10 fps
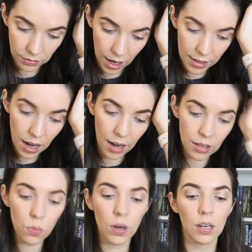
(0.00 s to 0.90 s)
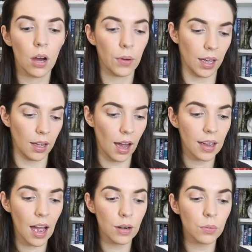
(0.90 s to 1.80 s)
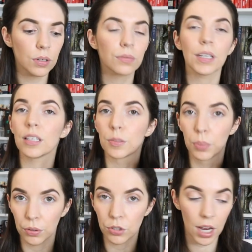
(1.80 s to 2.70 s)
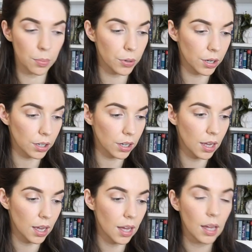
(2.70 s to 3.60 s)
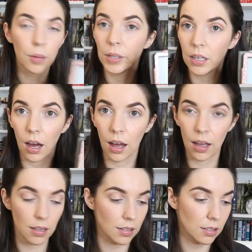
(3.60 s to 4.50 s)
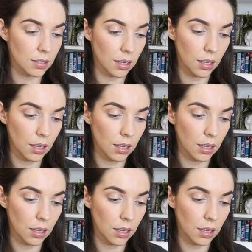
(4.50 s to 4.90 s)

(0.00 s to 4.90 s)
I kind of want to read this Blue Jay book because